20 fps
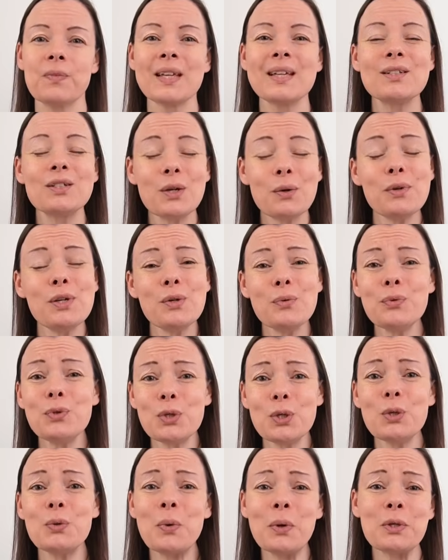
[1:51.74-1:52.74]
So you
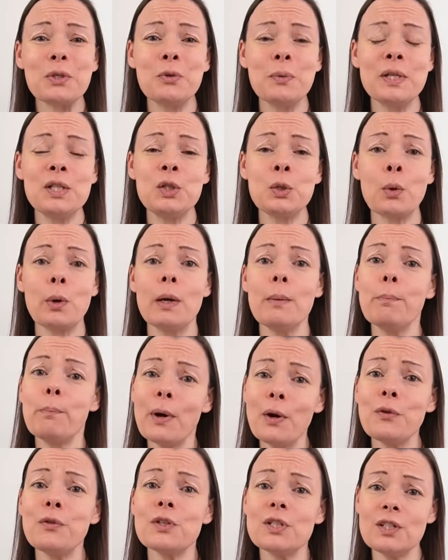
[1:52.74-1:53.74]
do want to enjoy
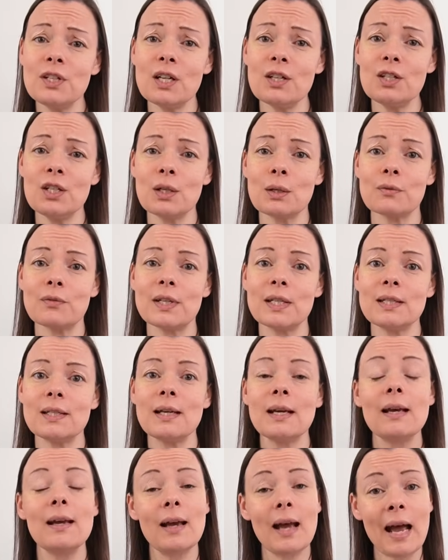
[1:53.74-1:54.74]
both the stitching of it
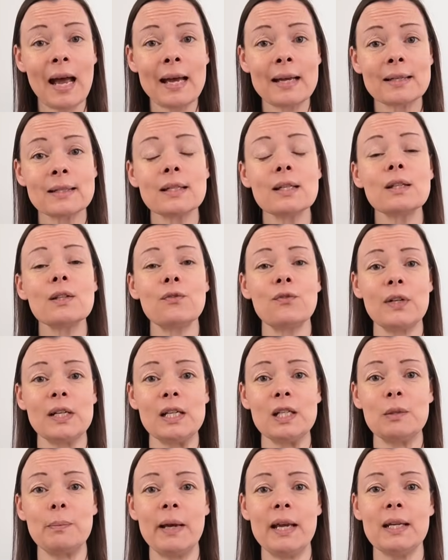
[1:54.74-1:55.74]
and the
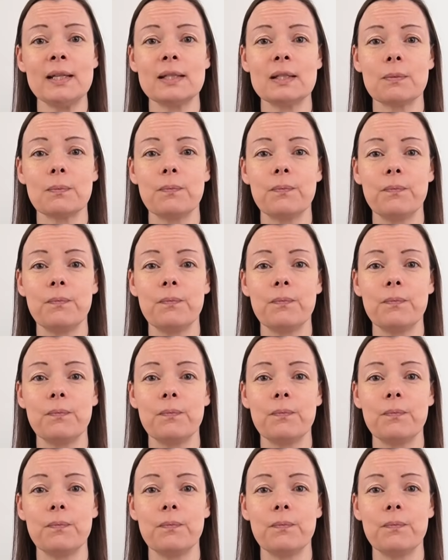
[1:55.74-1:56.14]
finished piece.